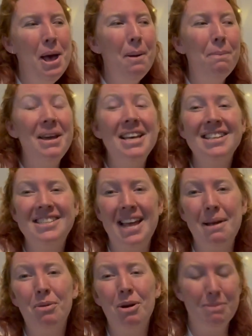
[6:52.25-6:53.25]
be in the
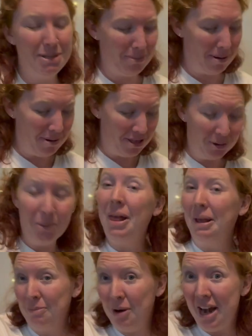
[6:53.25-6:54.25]
same room as my mother while
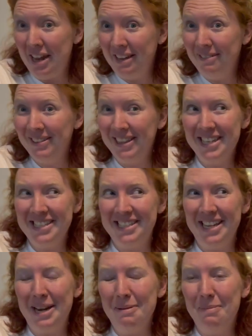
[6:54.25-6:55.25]
I'm writing this
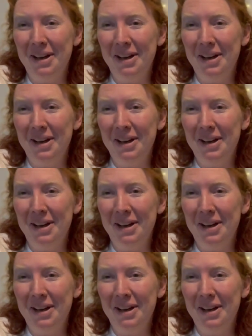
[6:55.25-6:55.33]
scene,